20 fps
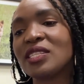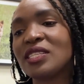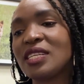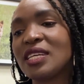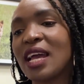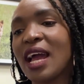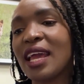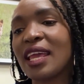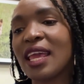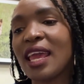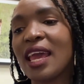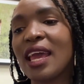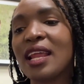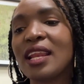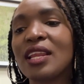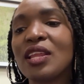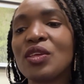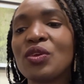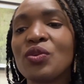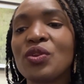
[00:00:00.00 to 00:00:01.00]

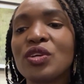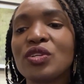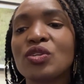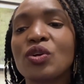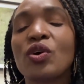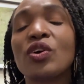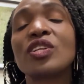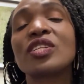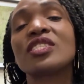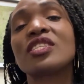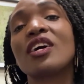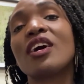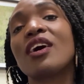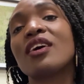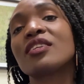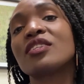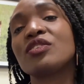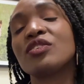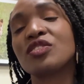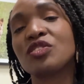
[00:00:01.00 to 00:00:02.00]
again, you need to
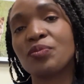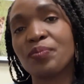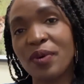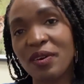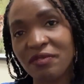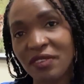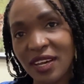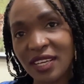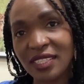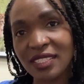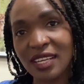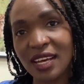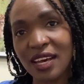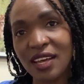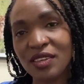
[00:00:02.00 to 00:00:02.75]
contact your supervisor.